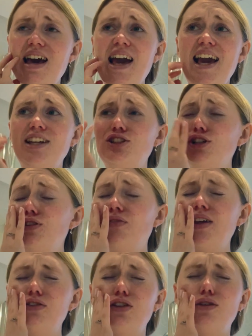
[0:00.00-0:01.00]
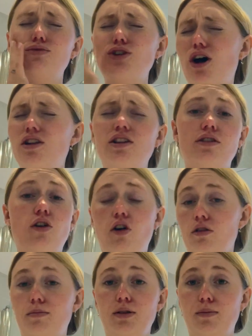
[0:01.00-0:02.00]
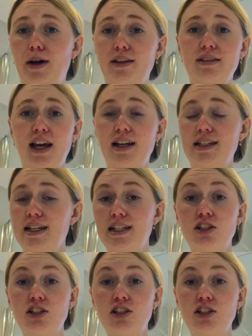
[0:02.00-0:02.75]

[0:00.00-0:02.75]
it just felt so dull and horrible, my skin did.